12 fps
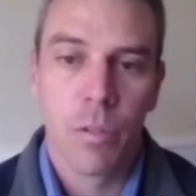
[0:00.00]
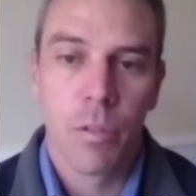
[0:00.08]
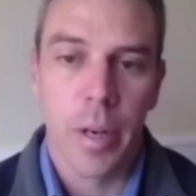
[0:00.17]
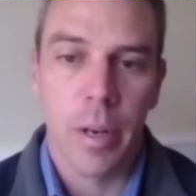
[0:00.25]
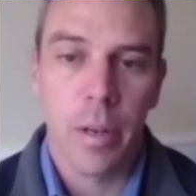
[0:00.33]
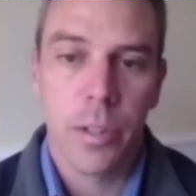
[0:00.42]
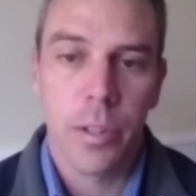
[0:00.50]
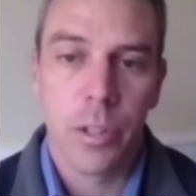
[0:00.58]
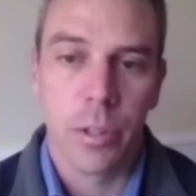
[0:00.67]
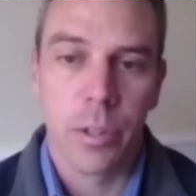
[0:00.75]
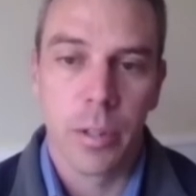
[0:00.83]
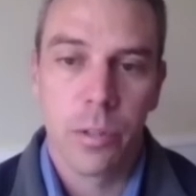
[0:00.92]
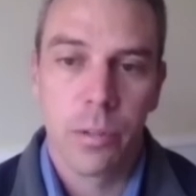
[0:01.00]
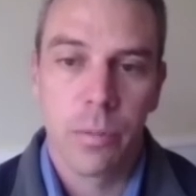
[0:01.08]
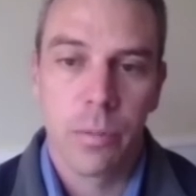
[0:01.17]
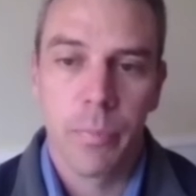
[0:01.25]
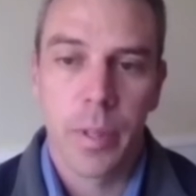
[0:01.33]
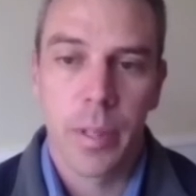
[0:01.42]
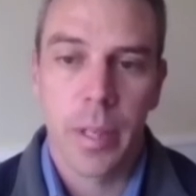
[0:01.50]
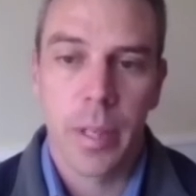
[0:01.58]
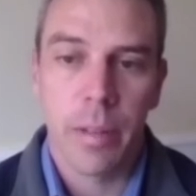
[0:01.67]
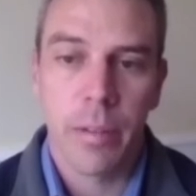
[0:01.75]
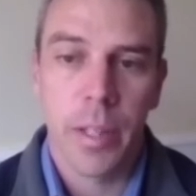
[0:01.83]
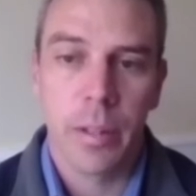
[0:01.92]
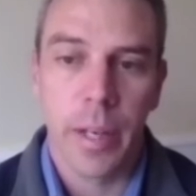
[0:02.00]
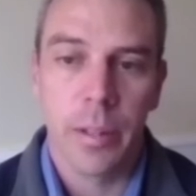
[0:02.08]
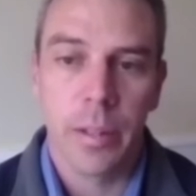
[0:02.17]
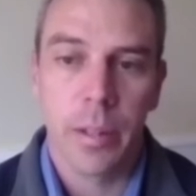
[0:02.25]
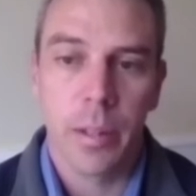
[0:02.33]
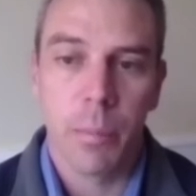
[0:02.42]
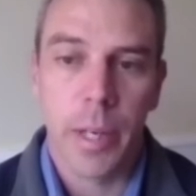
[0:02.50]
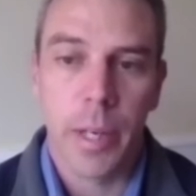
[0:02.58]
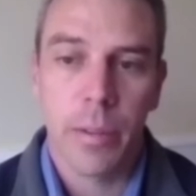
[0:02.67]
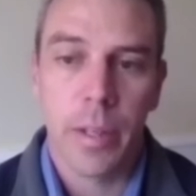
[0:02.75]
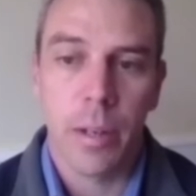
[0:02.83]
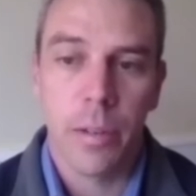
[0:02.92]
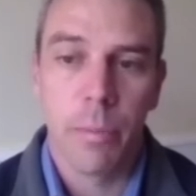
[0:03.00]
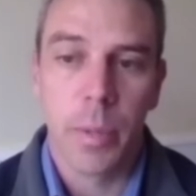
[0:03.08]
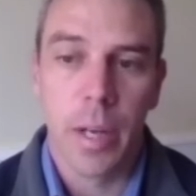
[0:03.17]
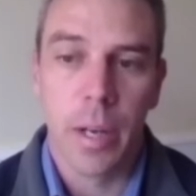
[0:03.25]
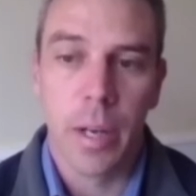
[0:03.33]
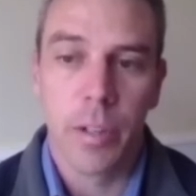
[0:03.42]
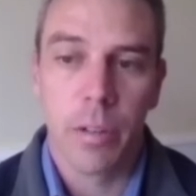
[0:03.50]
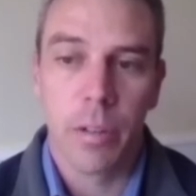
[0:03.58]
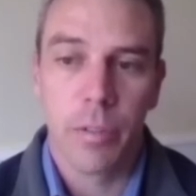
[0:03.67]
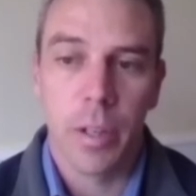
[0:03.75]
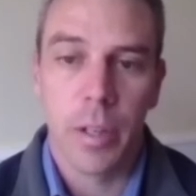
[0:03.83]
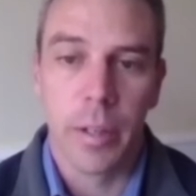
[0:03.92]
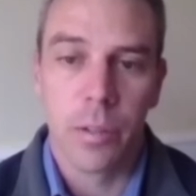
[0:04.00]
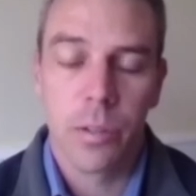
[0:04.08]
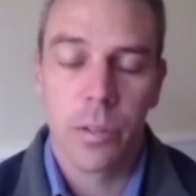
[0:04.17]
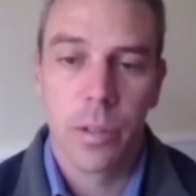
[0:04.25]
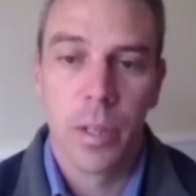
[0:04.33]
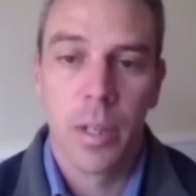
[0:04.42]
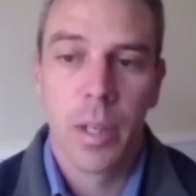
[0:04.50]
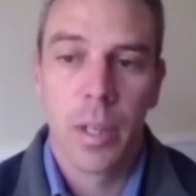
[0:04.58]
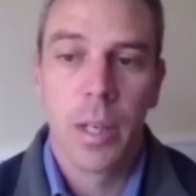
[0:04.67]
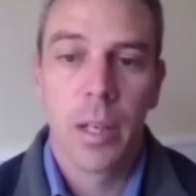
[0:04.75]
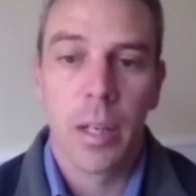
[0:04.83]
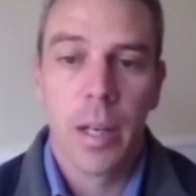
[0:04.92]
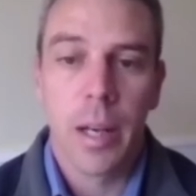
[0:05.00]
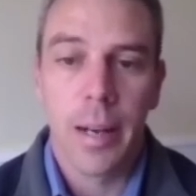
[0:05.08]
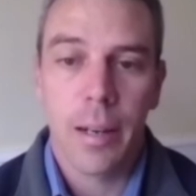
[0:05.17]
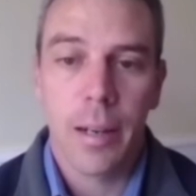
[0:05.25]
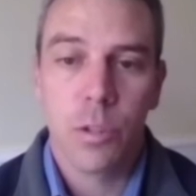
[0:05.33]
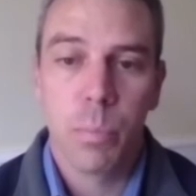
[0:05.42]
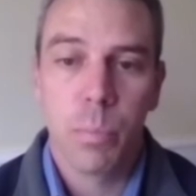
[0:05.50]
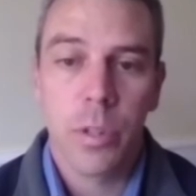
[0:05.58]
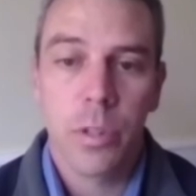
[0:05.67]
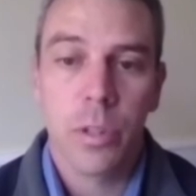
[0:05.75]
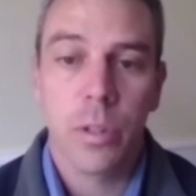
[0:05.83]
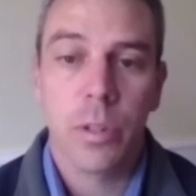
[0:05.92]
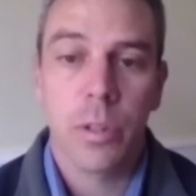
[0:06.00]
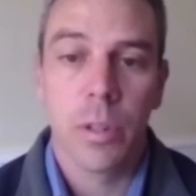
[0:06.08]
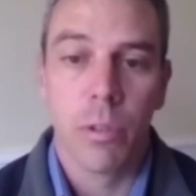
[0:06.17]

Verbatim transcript: For health insurers, gathering data about the health behavior of clients allows personal